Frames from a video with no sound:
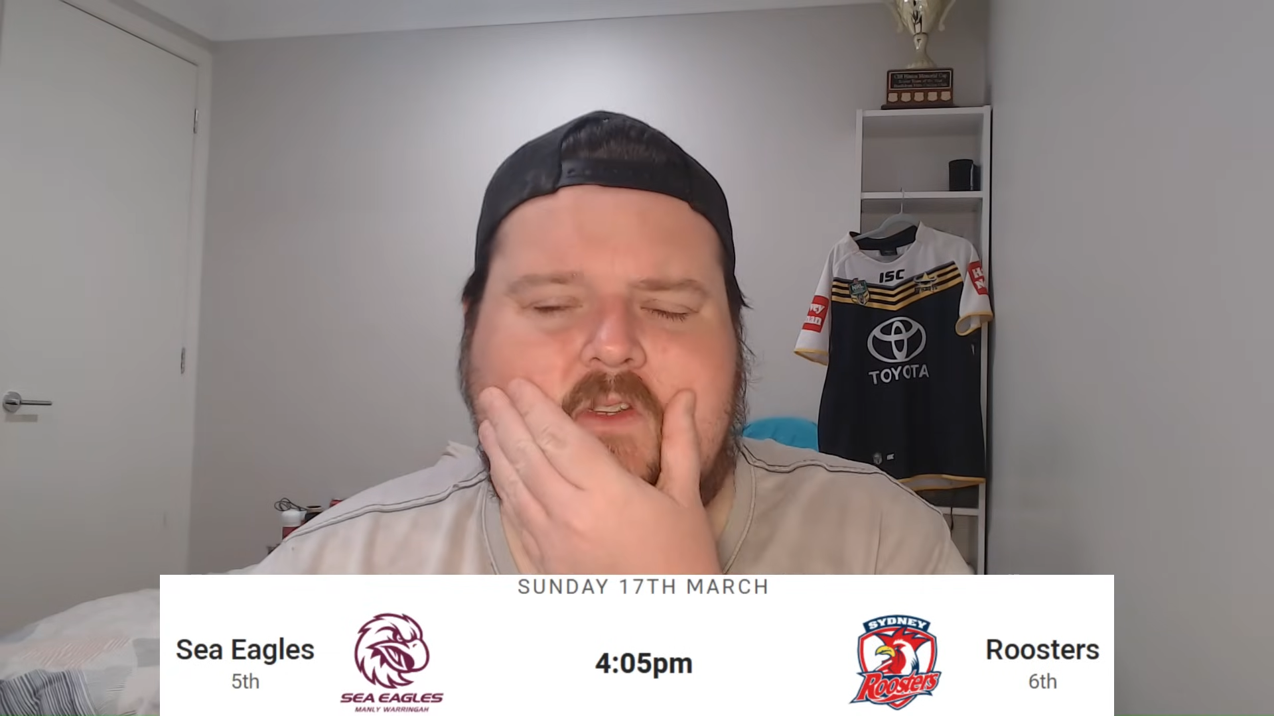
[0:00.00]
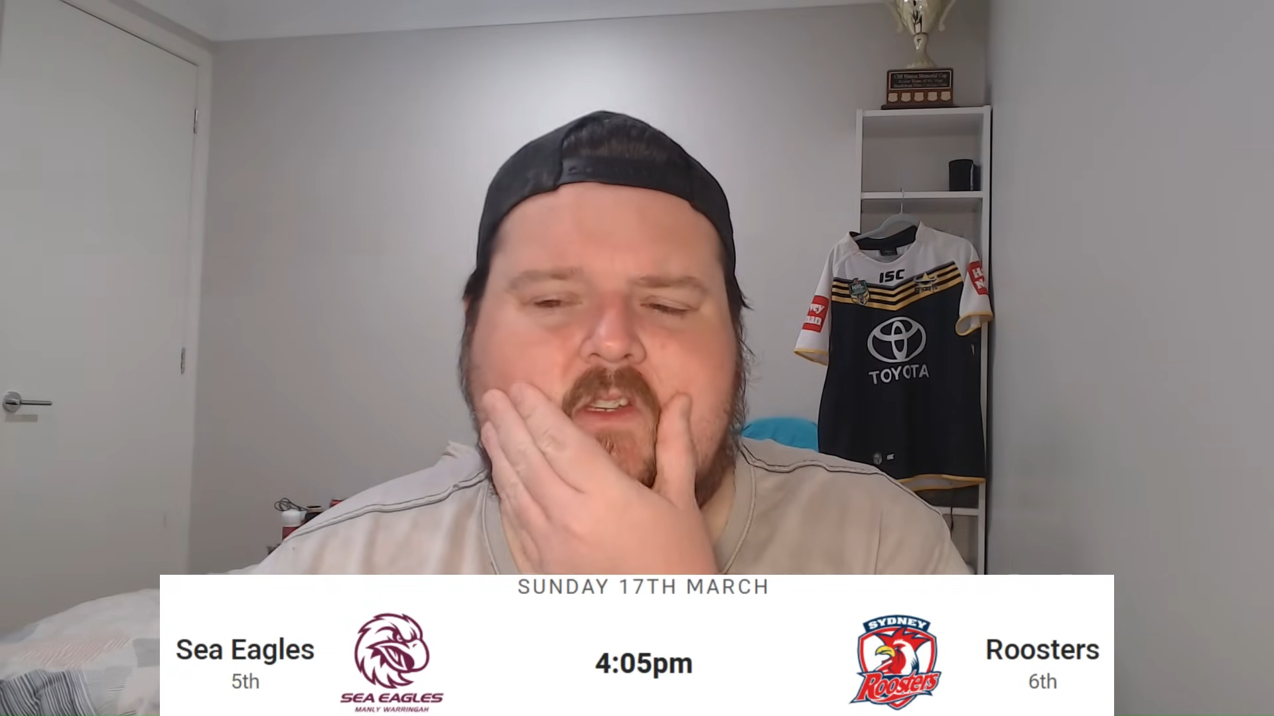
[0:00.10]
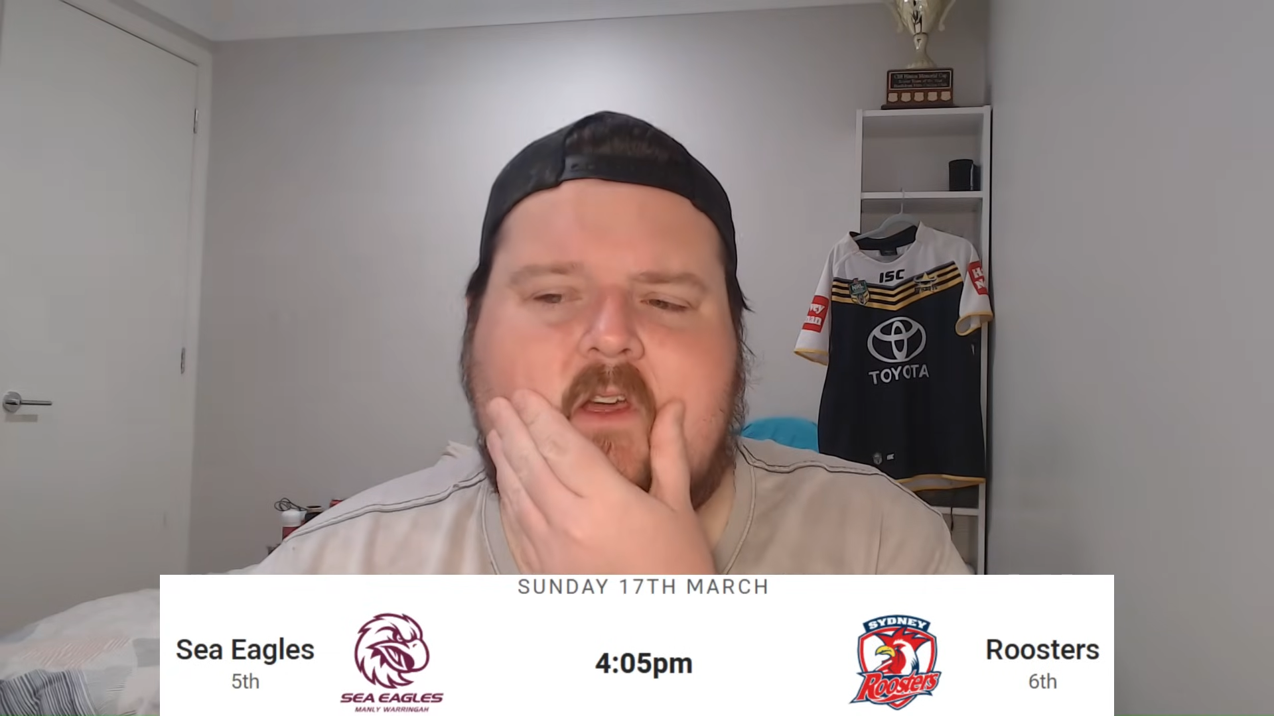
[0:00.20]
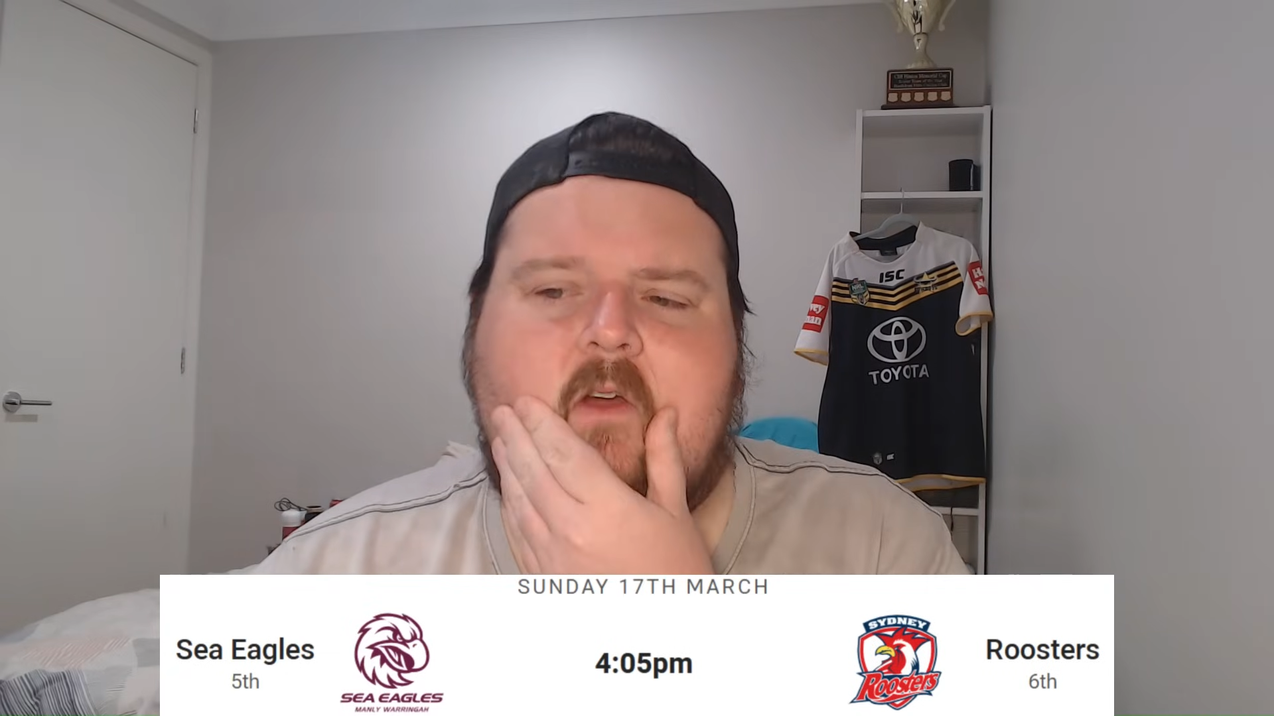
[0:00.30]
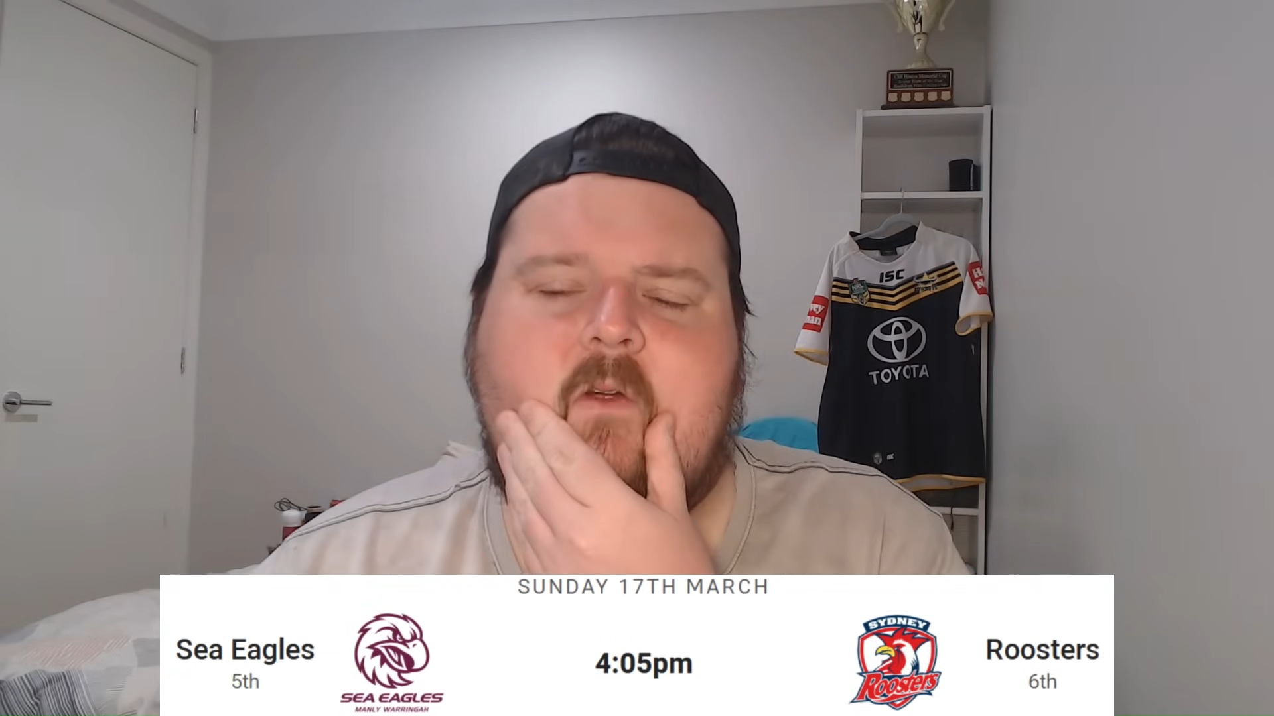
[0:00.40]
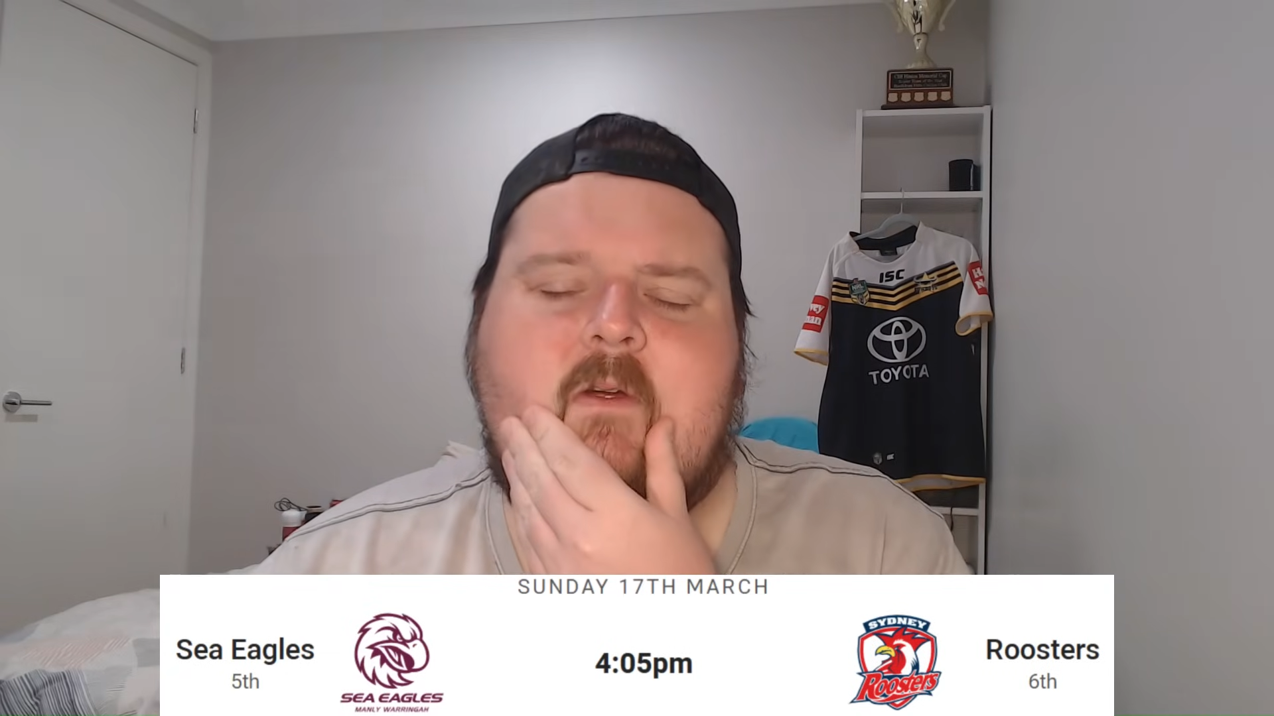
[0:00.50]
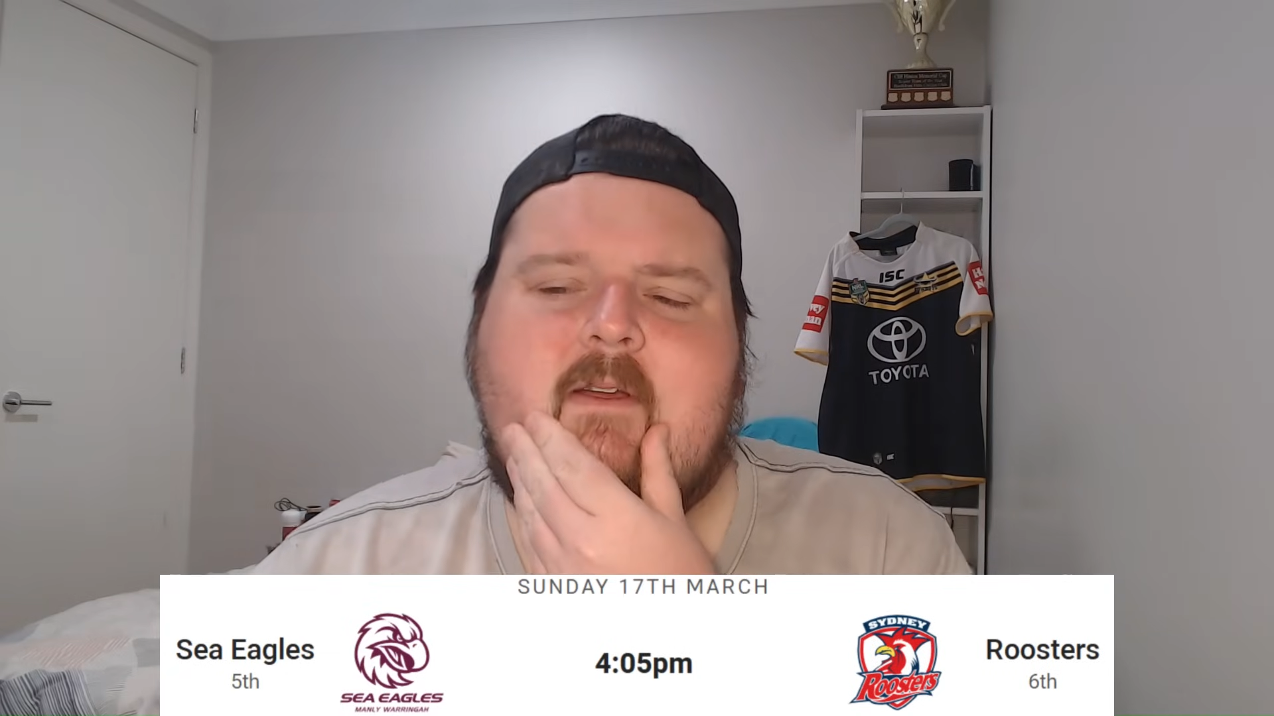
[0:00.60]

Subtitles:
So